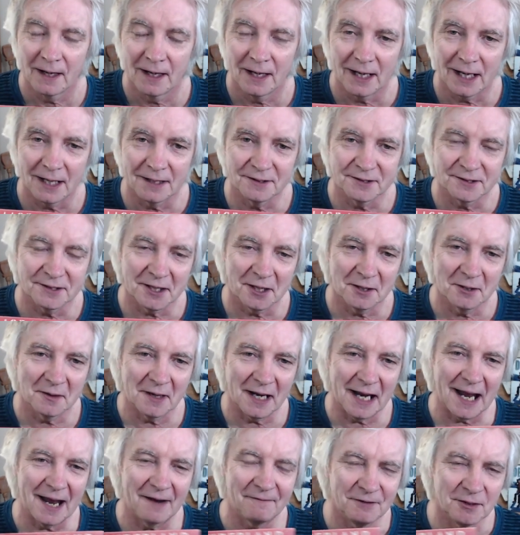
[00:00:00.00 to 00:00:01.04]
And so
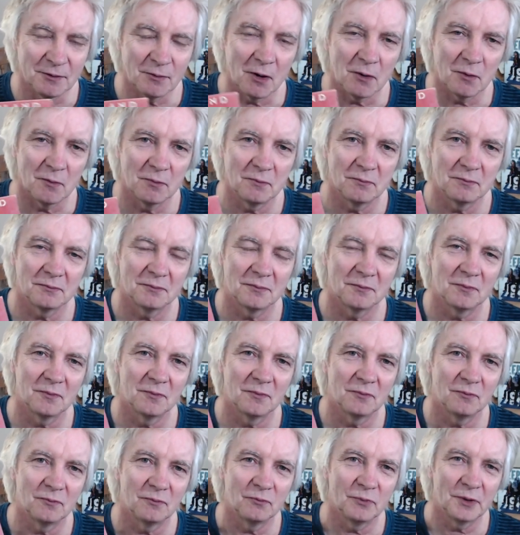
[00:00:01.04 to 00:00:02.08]
everyone,
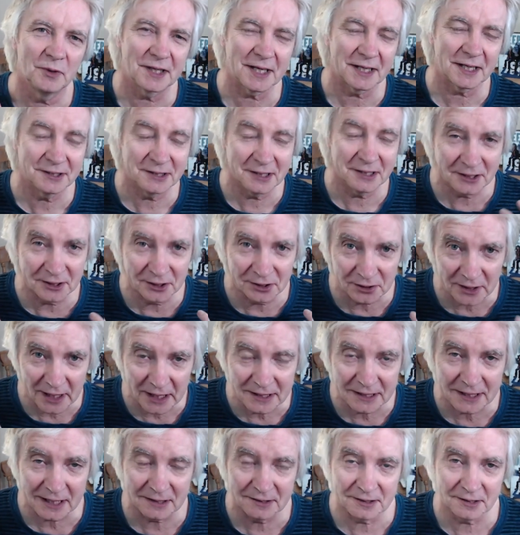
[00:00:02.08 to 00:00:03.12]
with
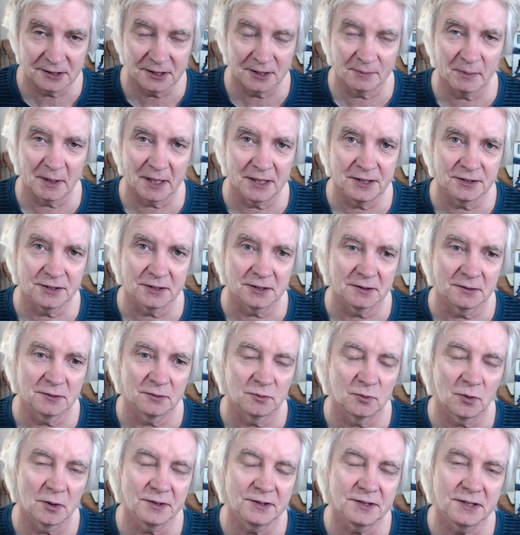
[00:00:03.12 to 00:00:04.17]
great anticipation,
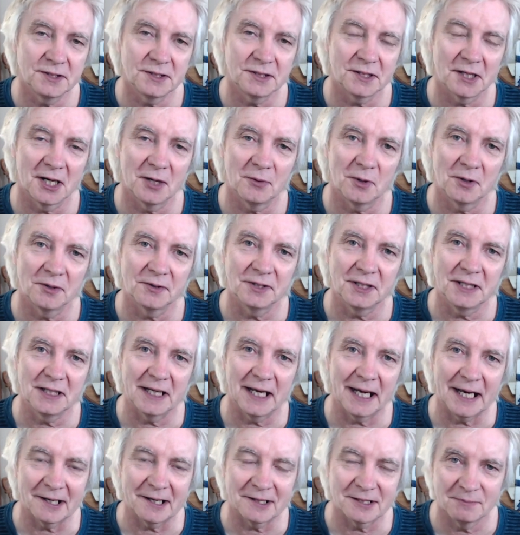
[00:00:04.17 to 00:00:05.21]
wanted to what the
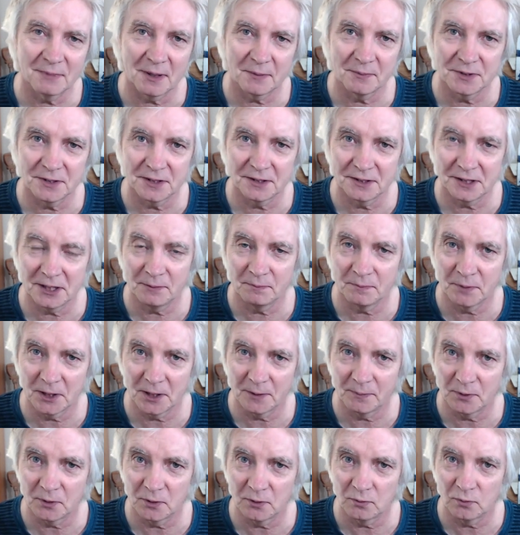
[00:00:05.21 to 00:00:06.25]
ex-members of Deep
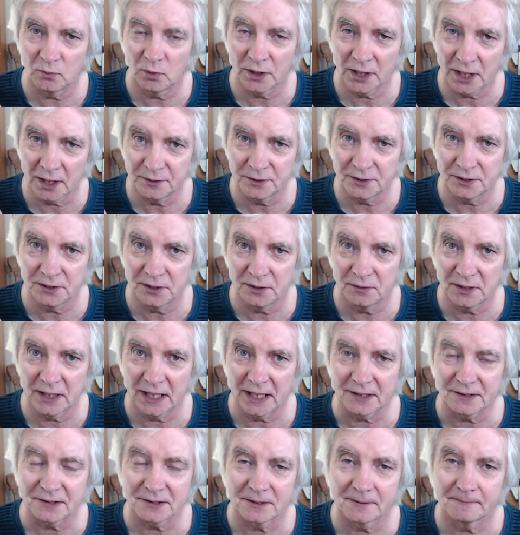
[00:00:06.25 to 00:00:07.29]
Purple were going to do
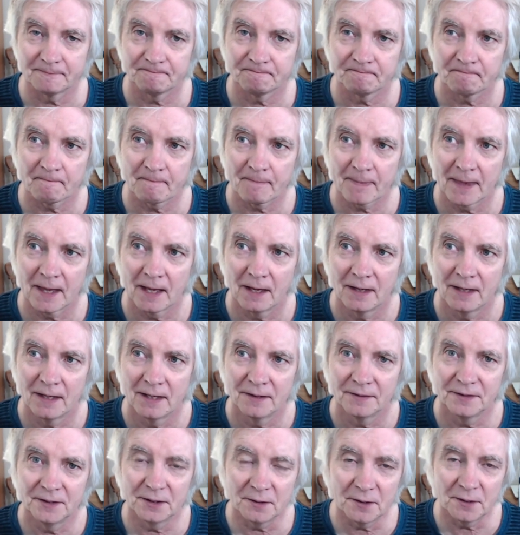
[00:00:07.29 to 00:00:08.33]
next.
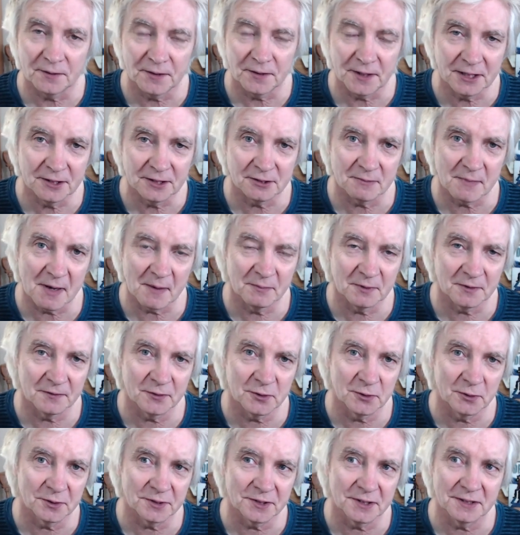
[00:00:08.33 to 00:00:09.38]
The other thing to remember, of
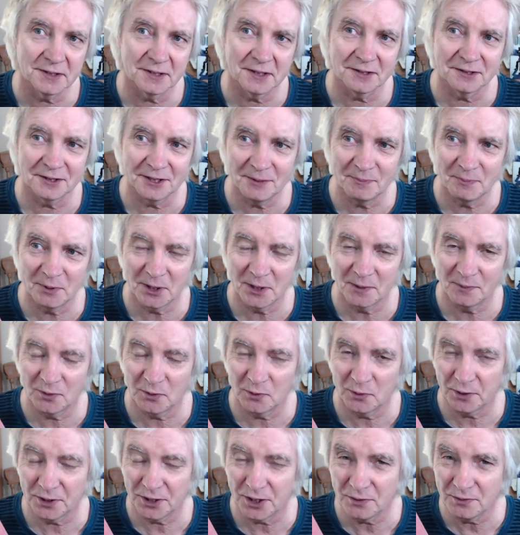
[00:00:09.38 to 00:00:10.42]
course, is that Deep Purple
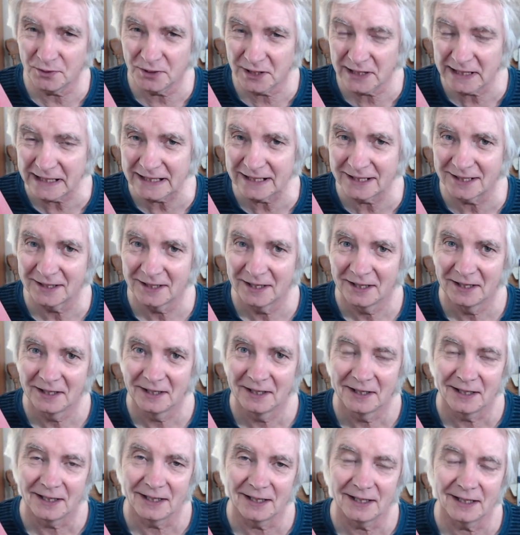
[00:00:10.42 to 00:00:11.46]
were unique
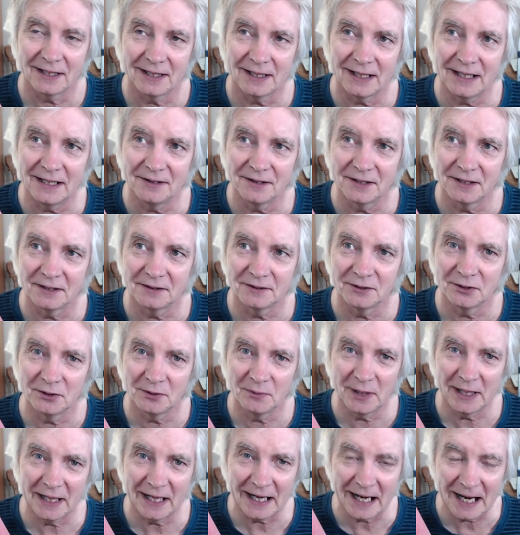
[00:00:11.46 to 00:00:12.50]
in that
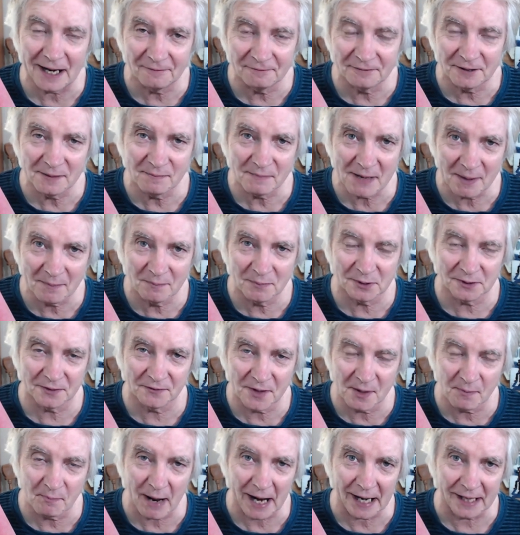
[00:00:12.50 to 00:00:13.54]
nearly every member of
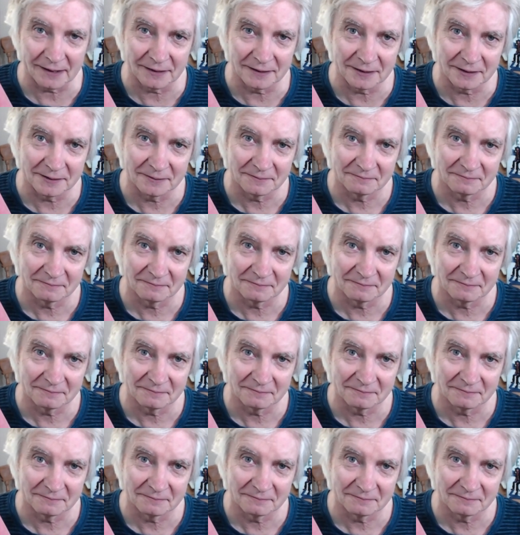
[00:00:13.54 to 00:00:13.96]
the band